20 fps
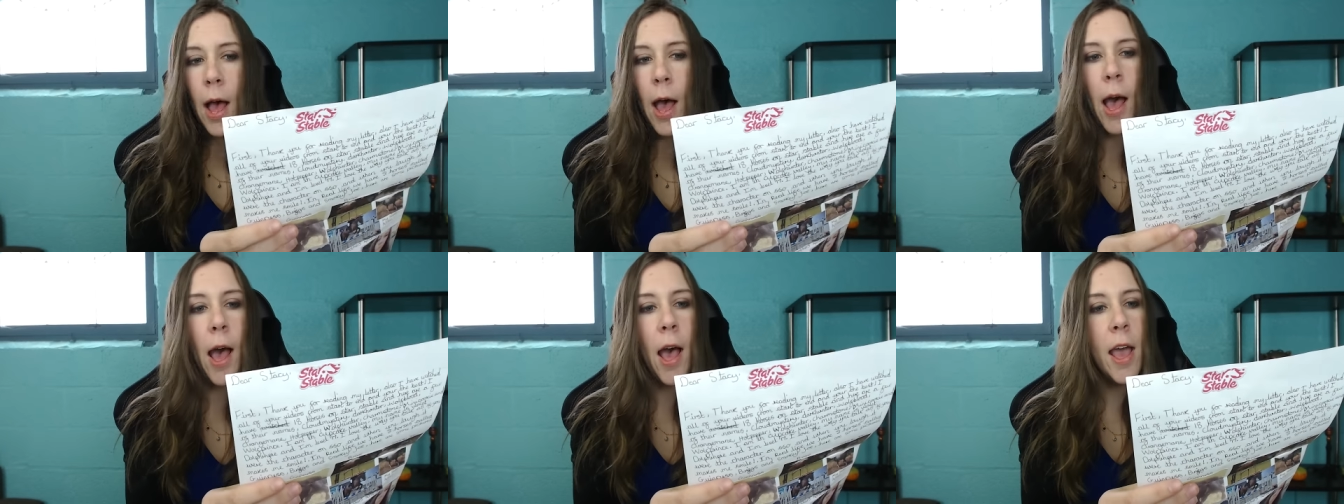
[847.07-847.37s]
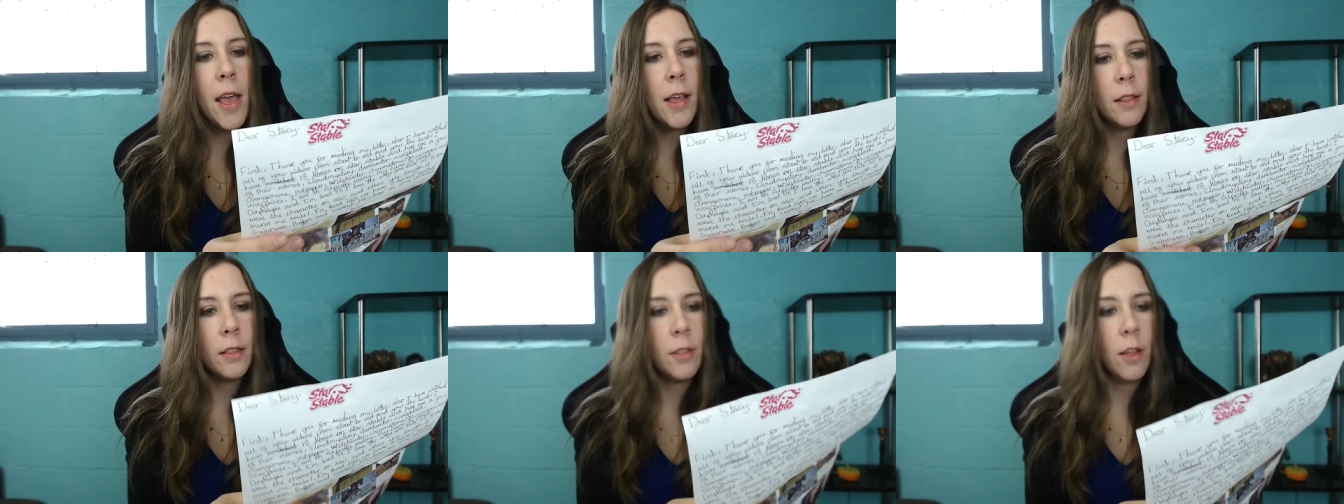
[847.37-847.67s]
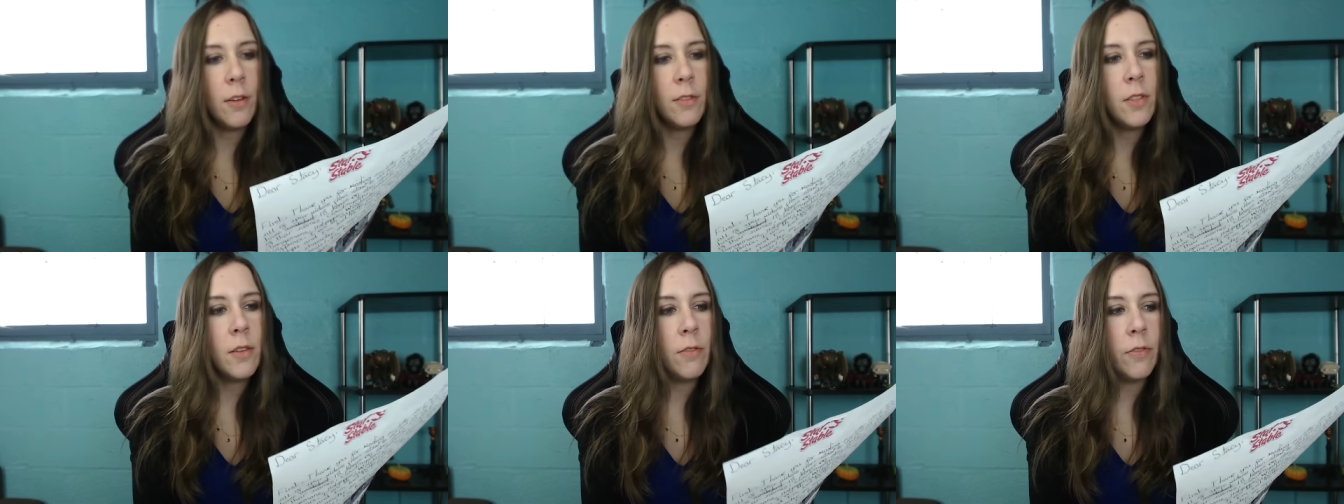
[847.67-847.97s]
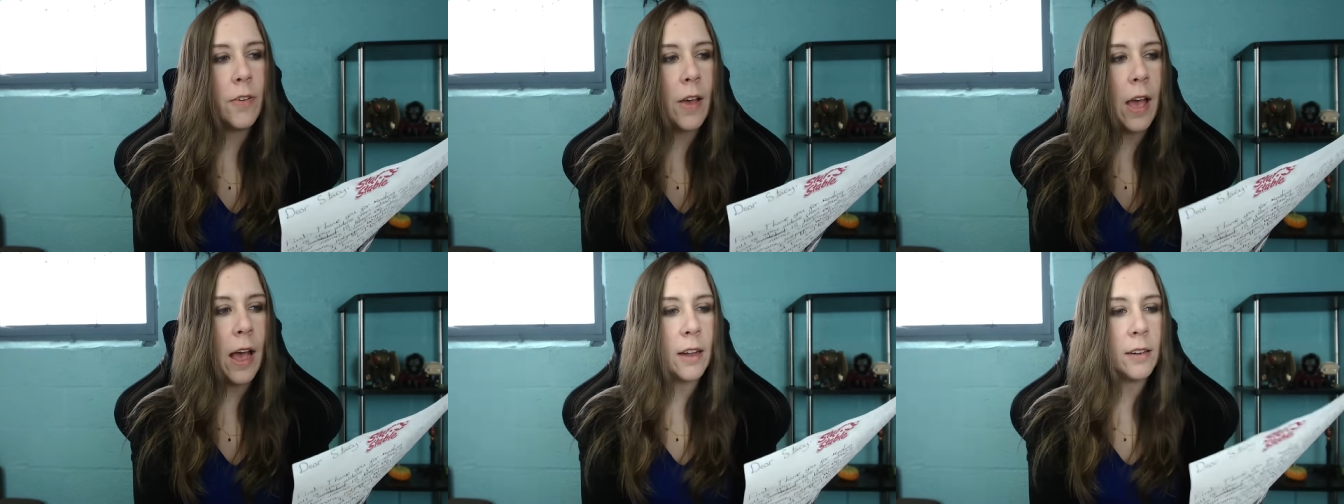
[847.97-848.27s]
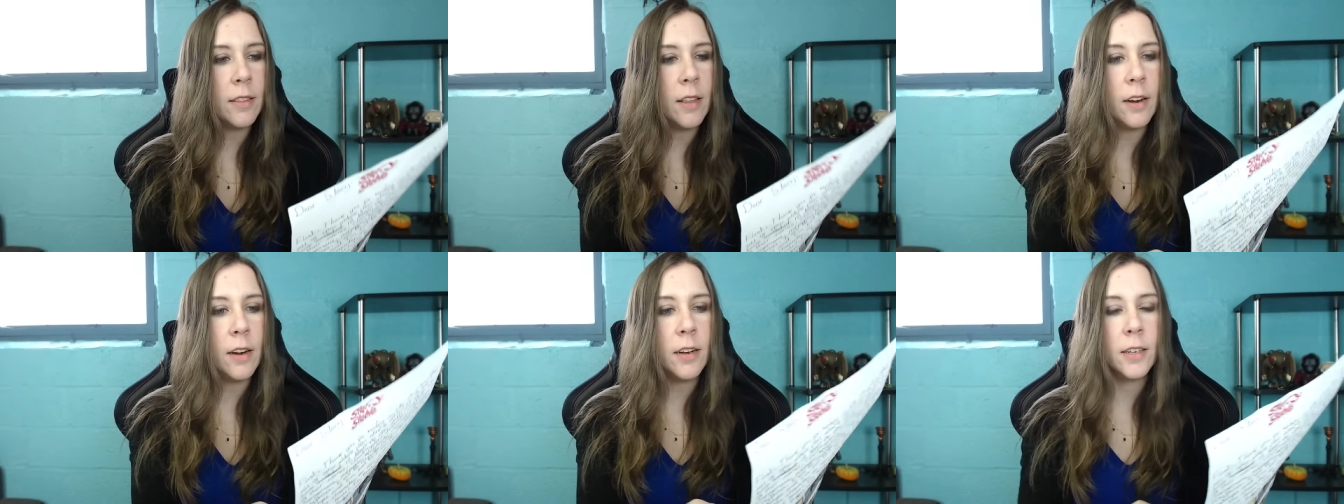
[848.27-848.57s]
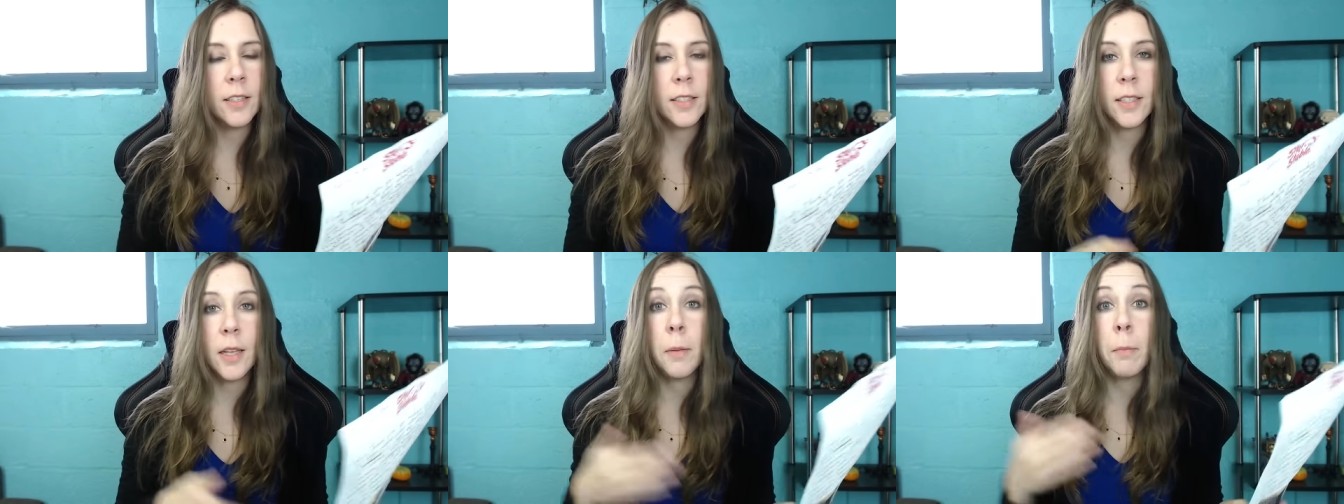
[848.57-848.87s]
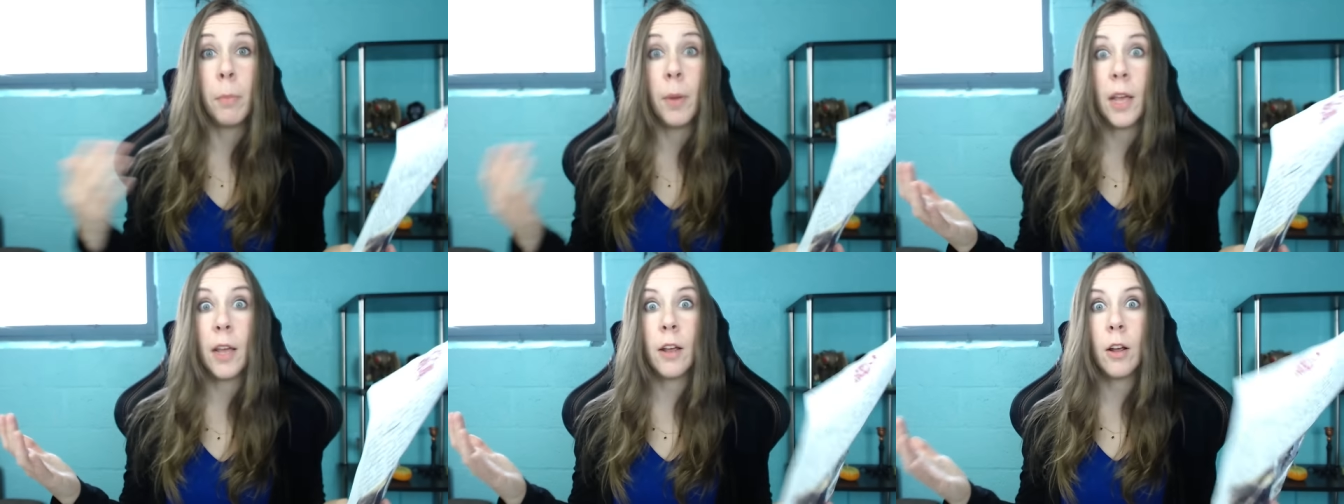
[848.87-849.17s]
I love the fact that it is a
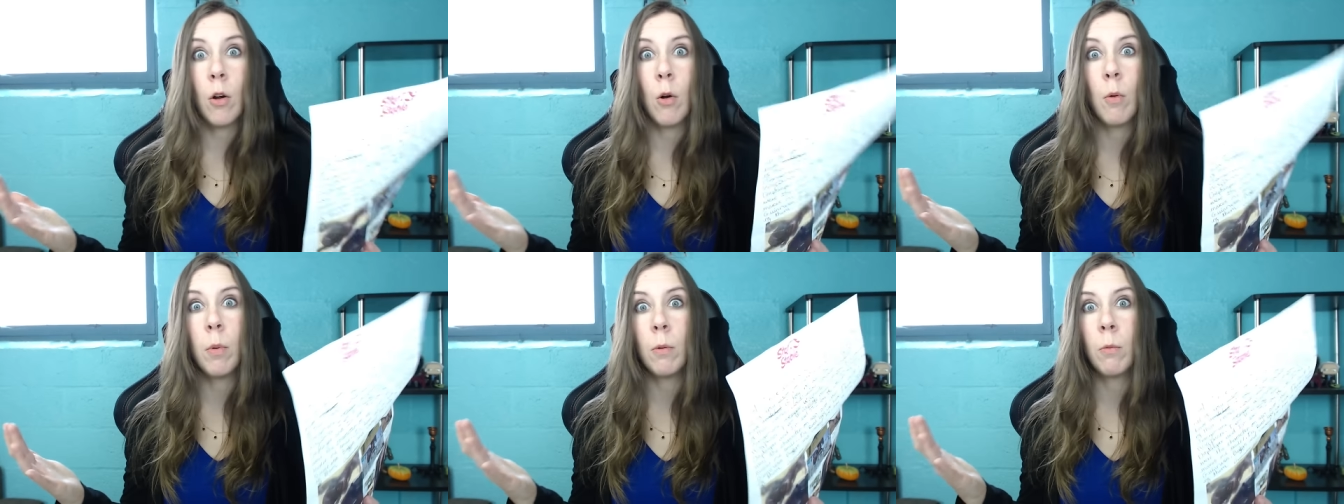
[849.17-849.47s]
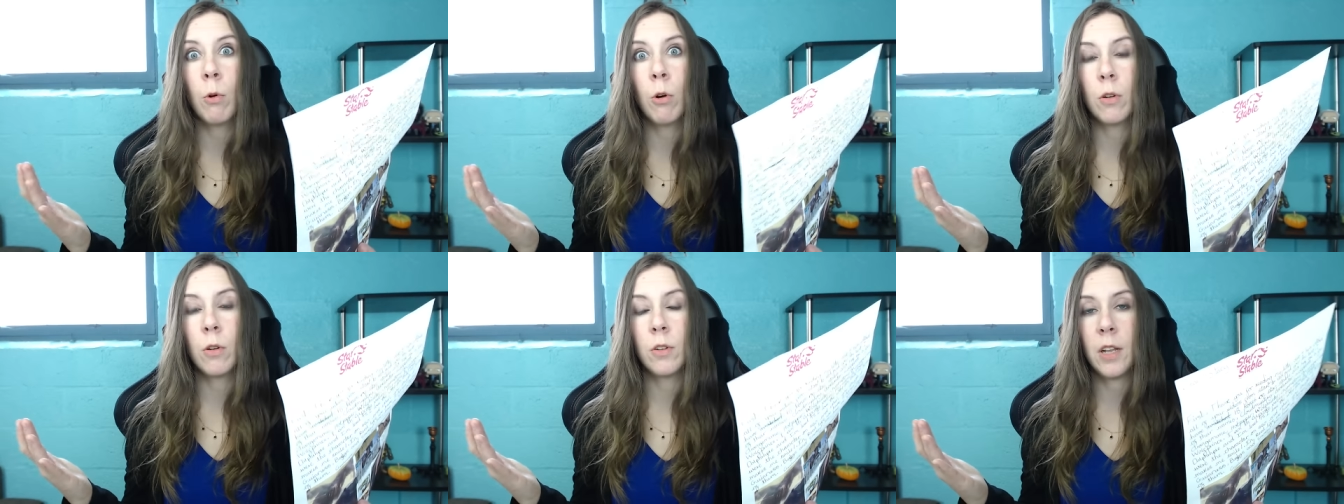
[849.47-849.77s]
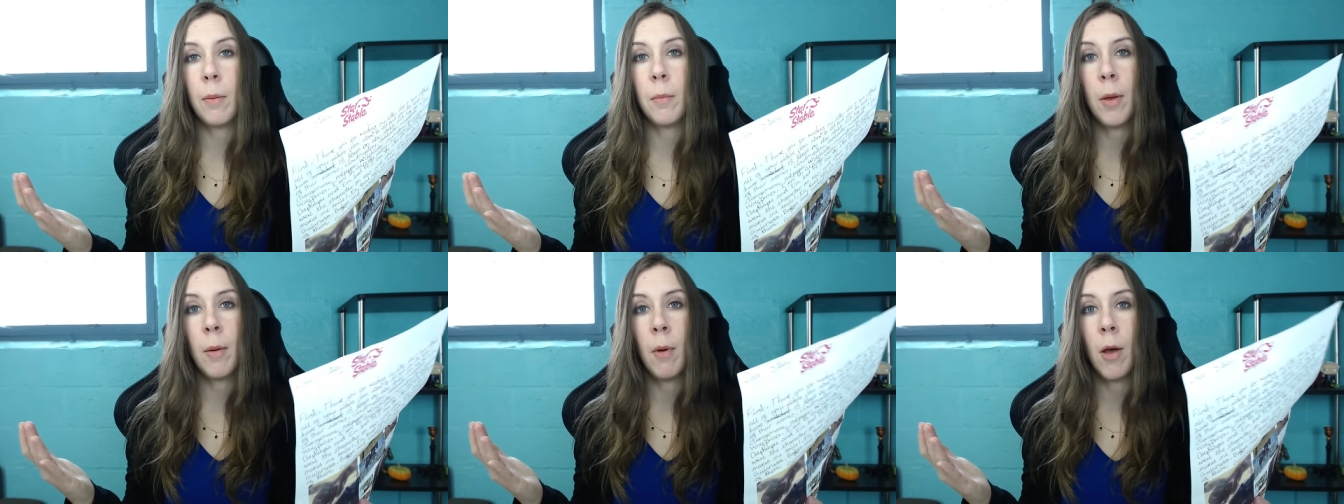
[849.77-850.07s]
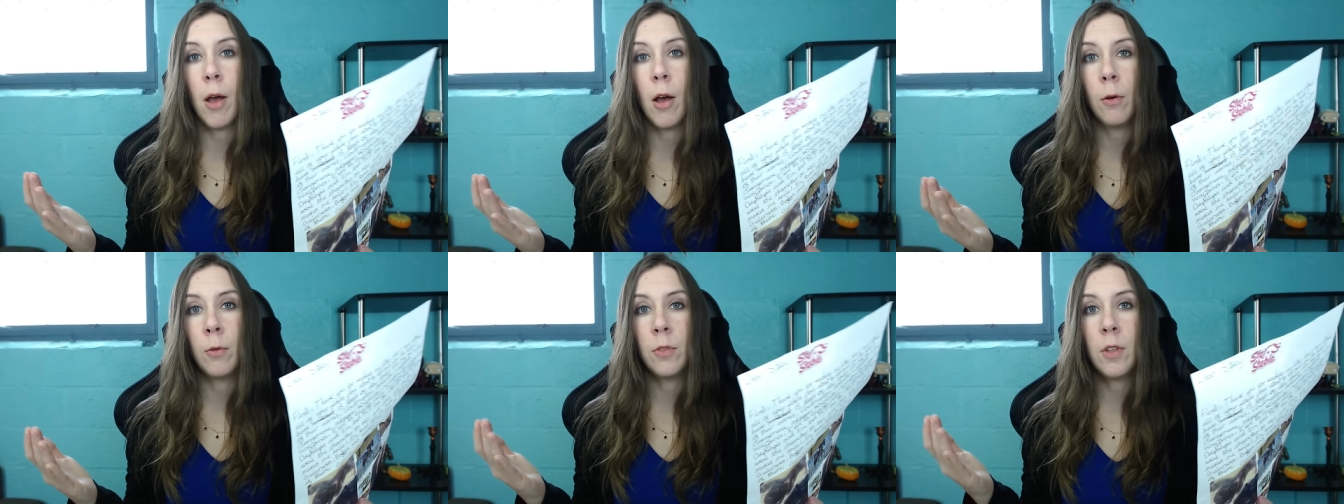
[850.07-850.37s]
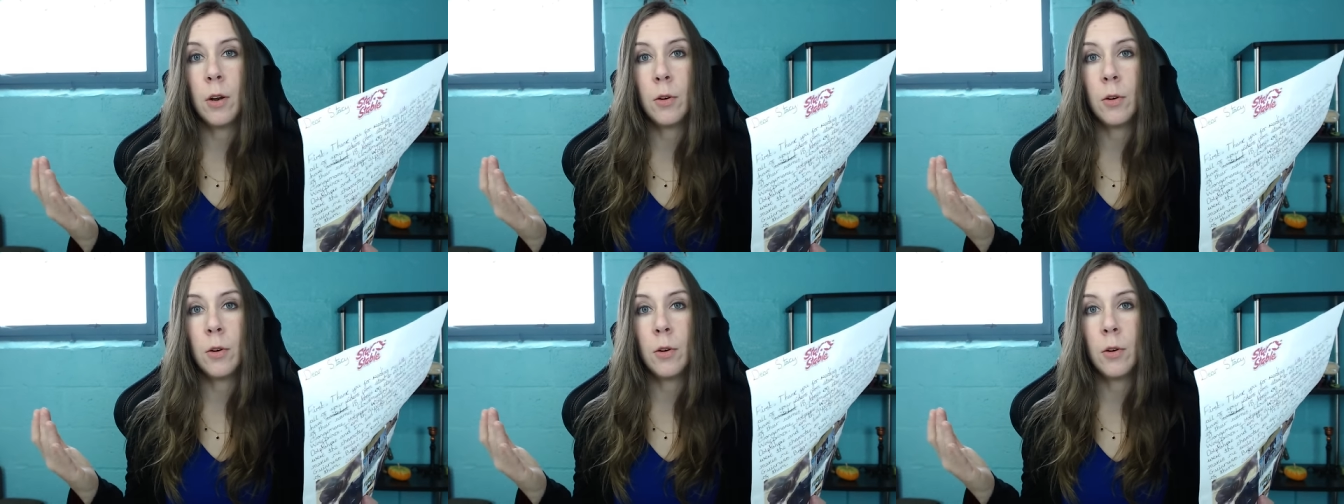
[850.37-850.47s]
big open world MMO.